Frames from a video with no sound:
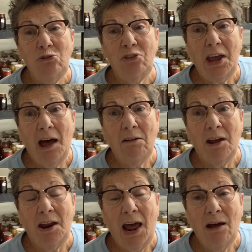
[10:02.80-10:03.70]
the out
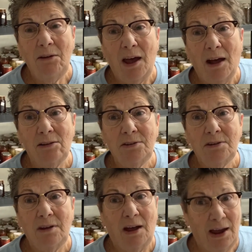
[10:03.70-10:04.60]
an outhouse,
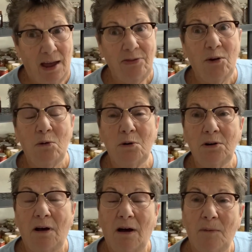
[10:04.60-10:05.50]
I got the corn
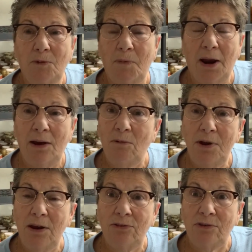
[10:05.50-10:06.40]
cobs, but I don't
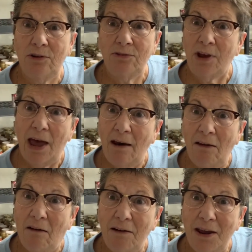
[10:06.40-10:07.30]
get a Sears
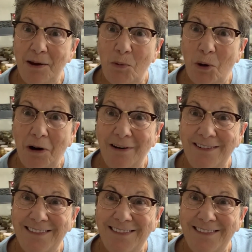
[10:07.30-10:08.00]
catalog anymore.